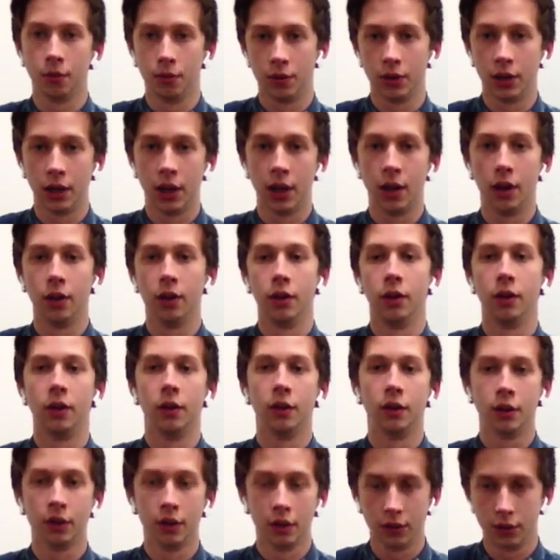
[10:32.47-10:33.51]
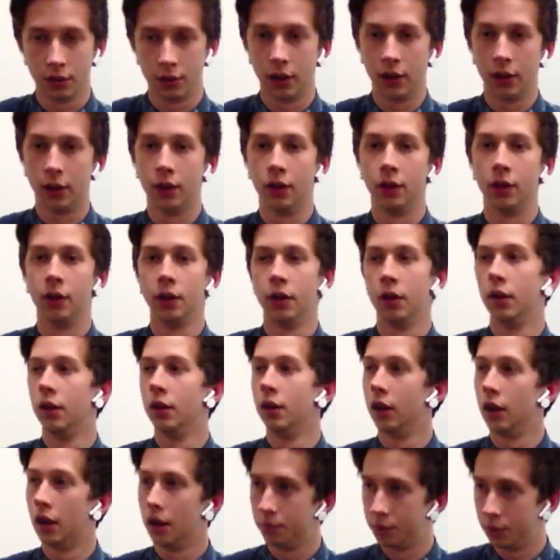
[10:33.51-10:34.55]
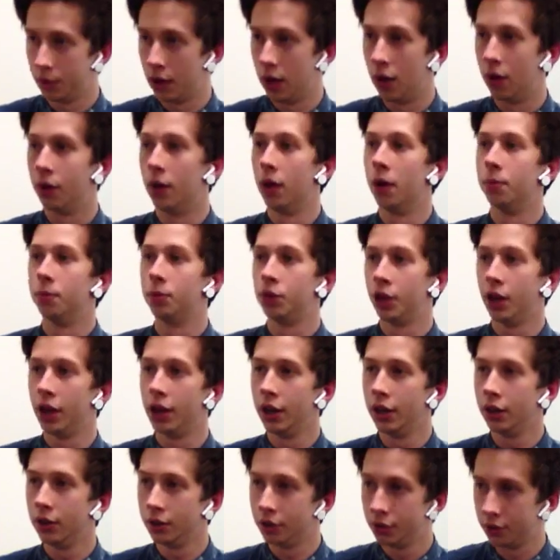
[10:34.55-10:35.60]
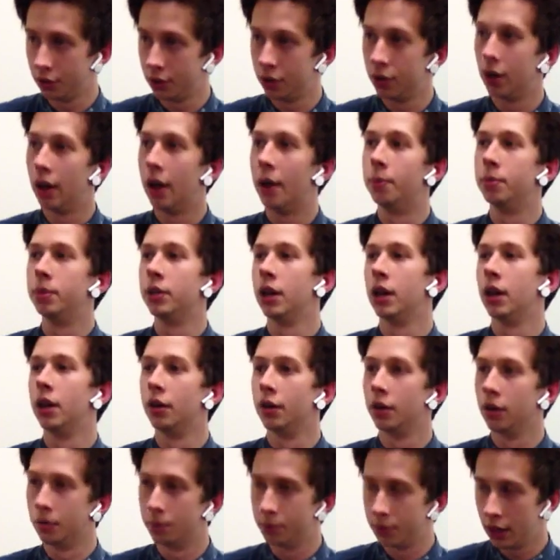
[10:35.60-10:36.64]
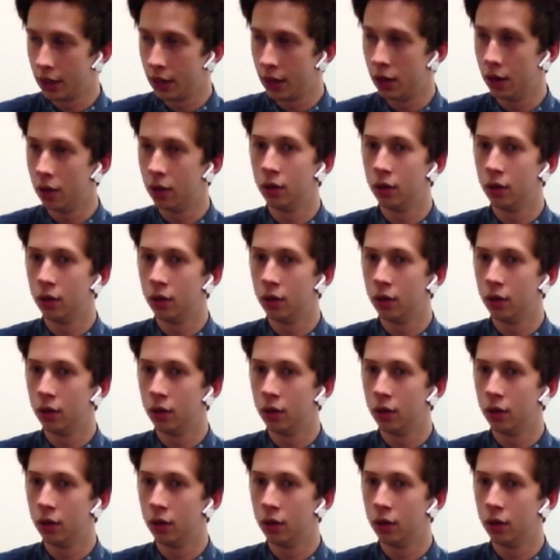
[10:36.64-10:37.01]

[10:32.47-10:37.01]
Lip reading: Down, down, down, change, down, down,